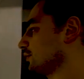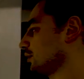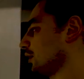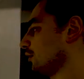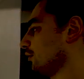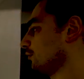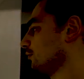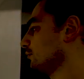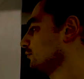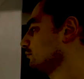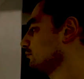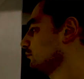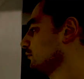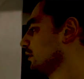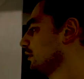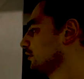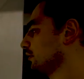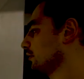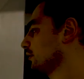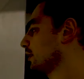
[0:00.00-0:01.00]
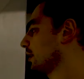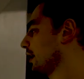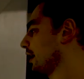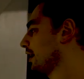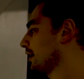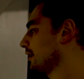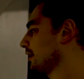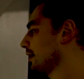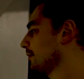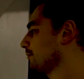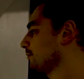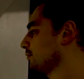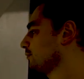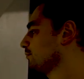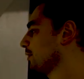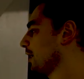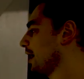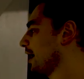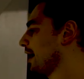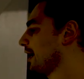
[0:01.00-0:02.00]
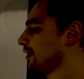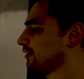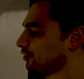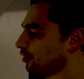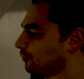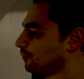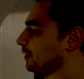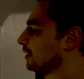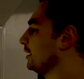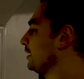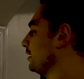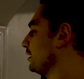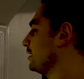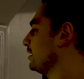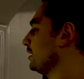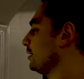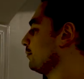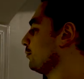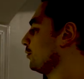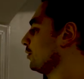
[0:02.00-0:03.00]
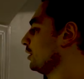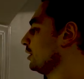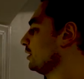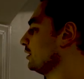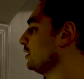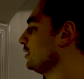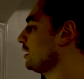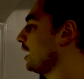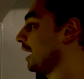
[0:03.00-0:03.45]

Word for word: So can I get by? Nope, I need a keyboard.